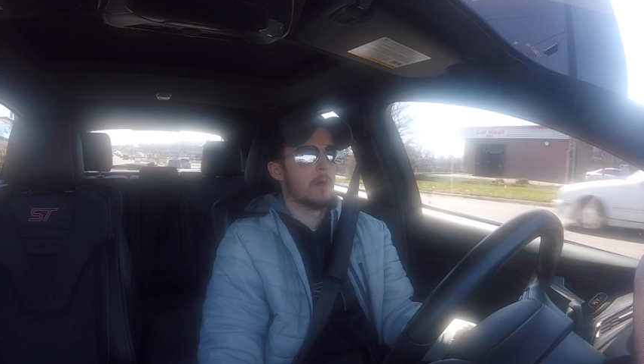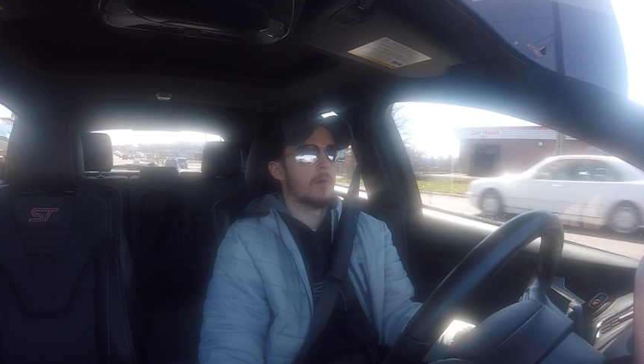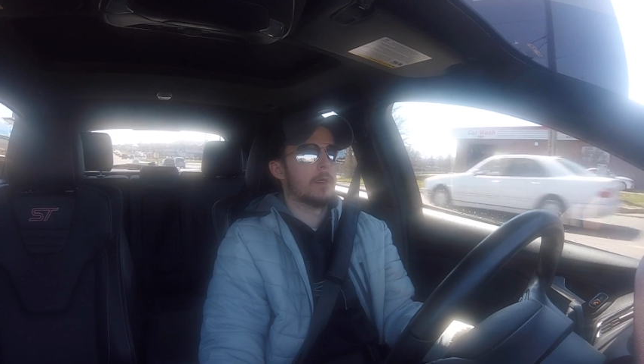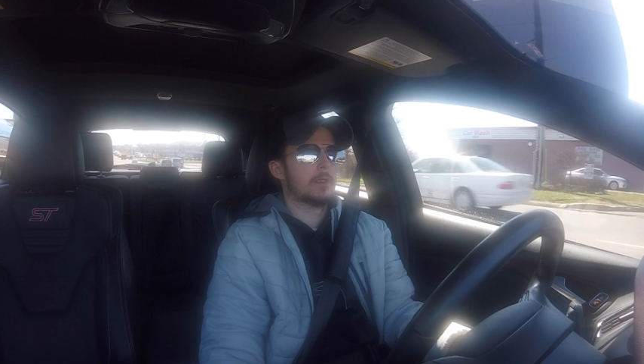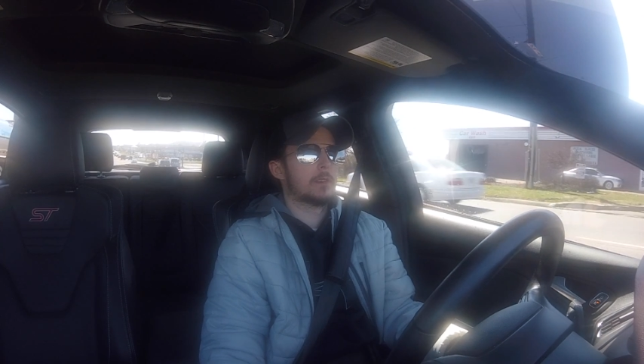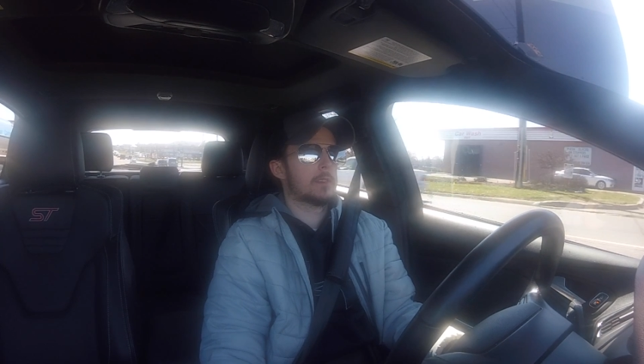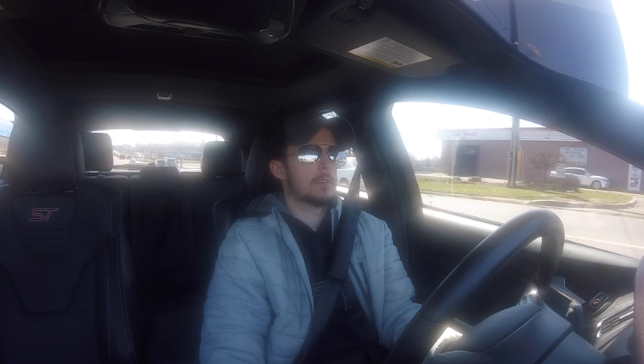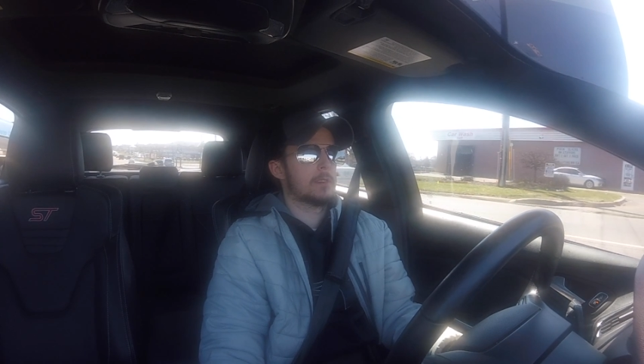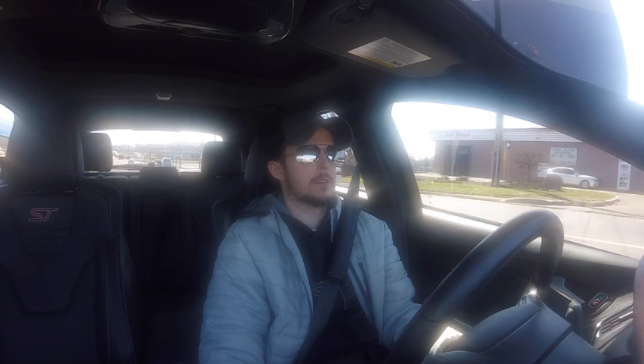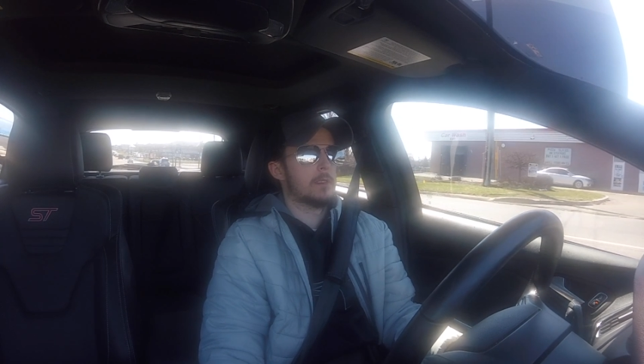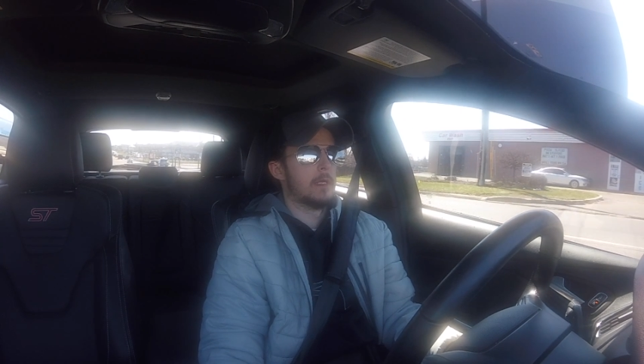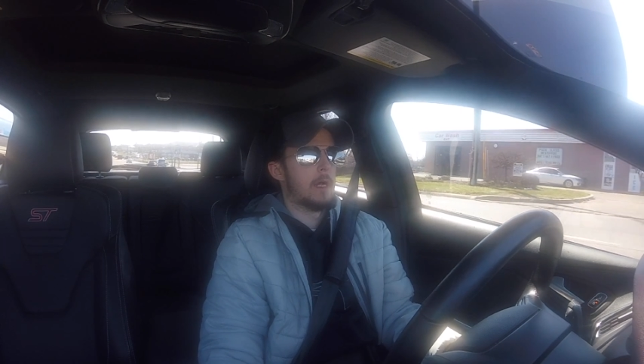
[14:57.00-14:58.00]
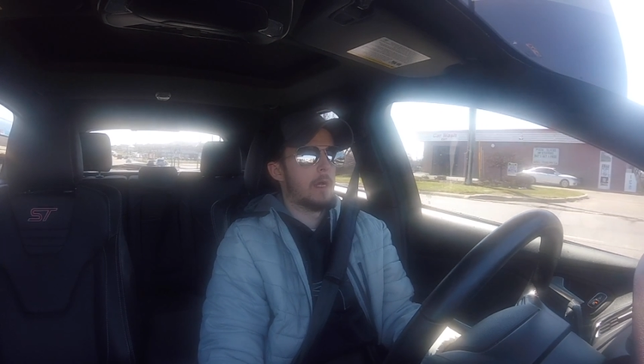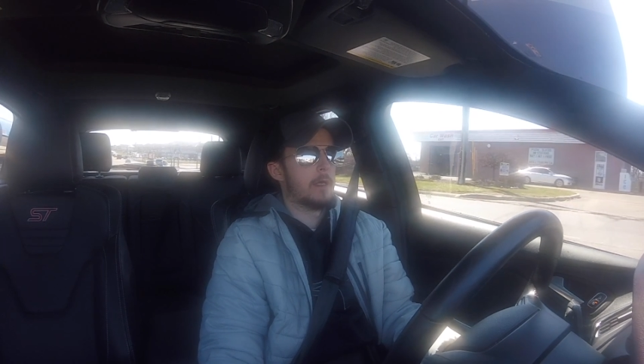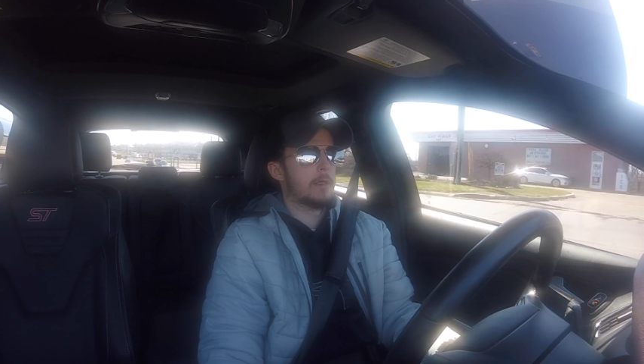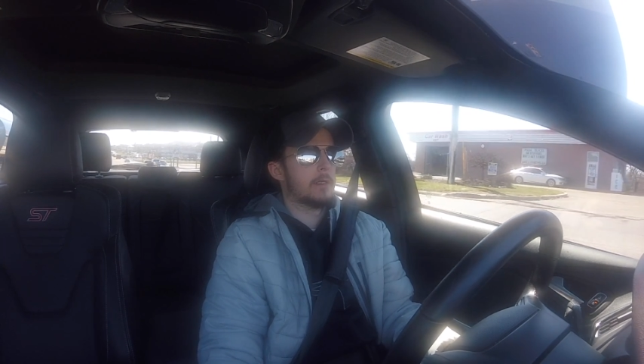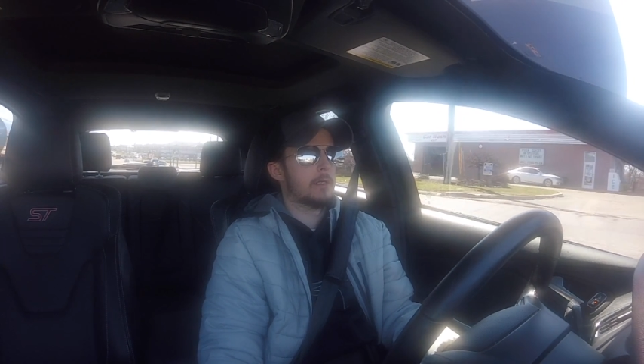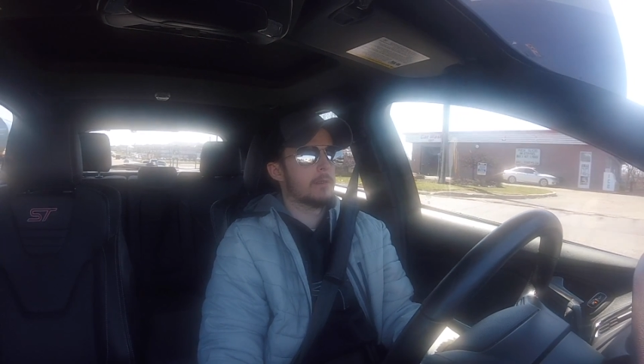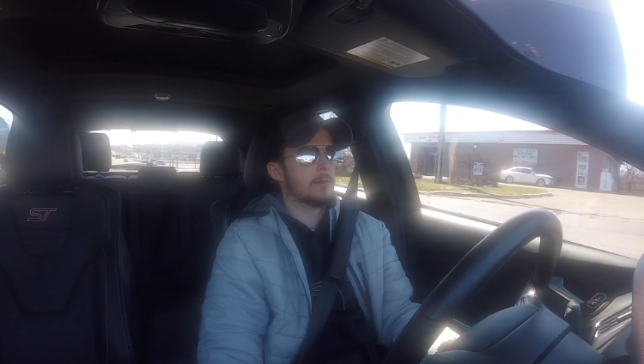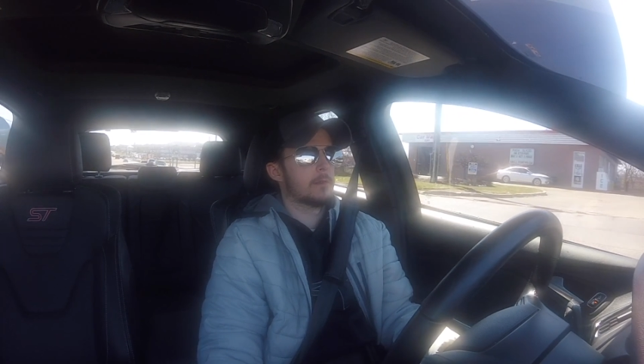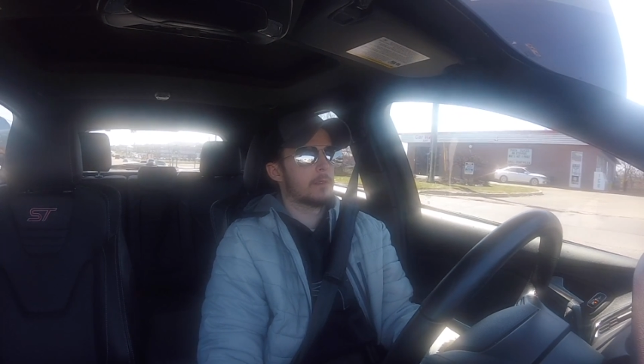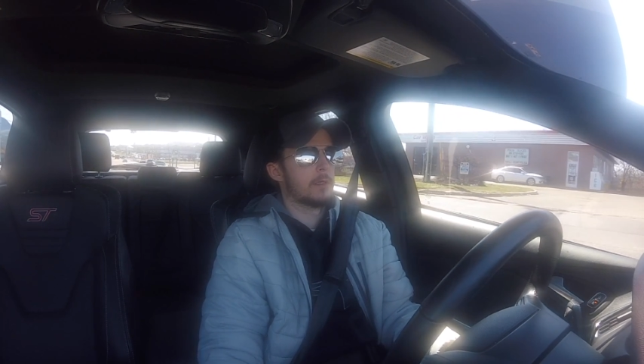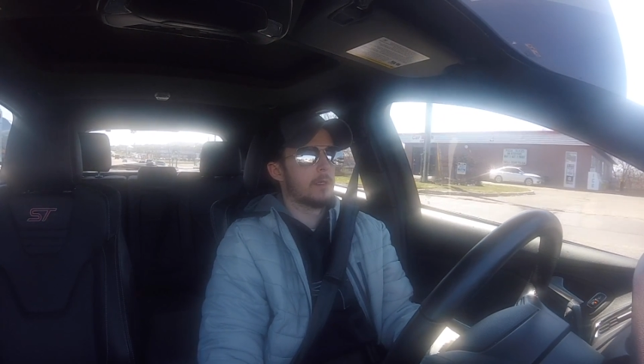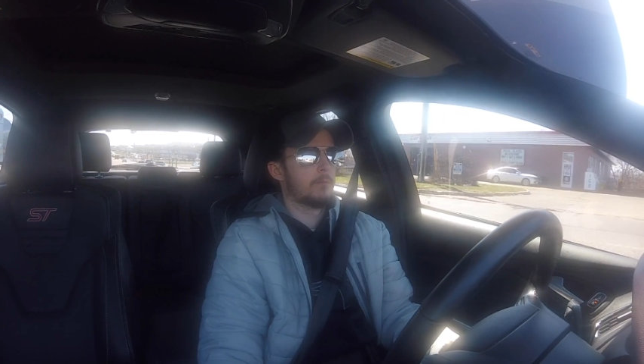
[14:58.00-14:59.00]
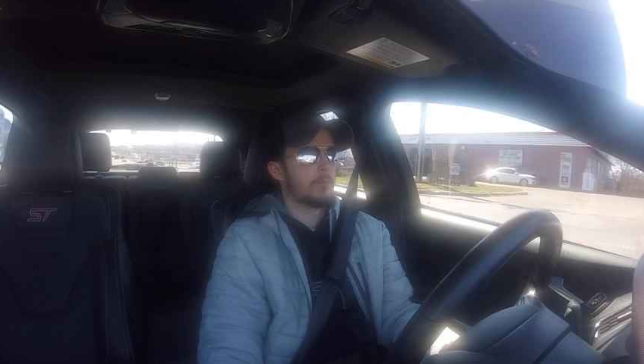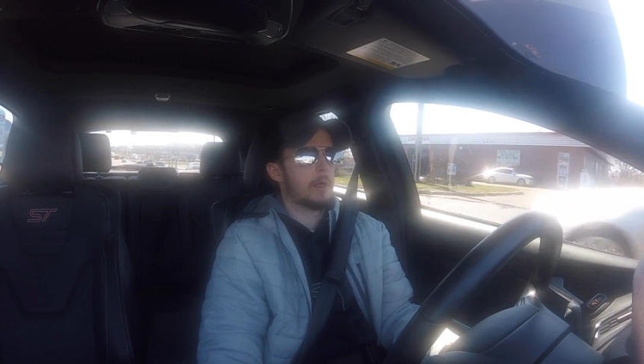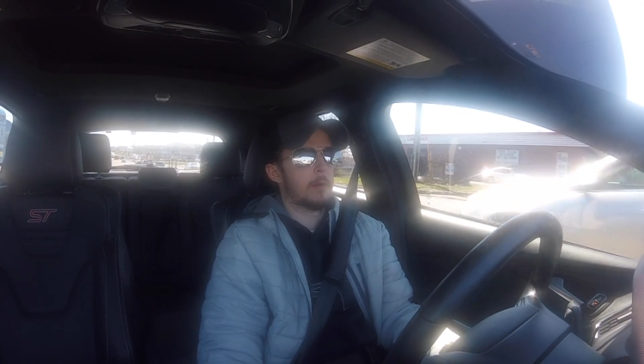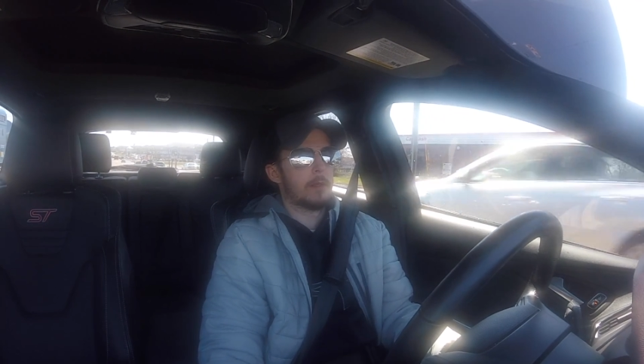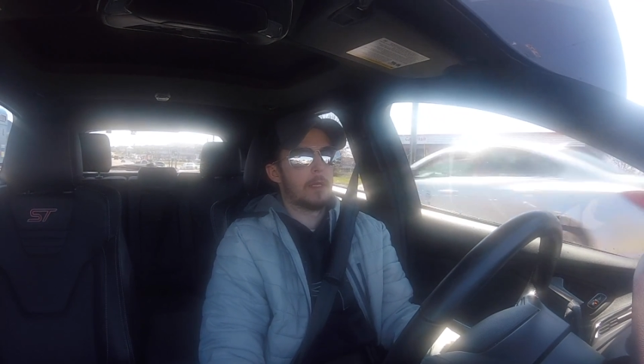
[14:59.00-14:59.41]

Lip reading: it's probably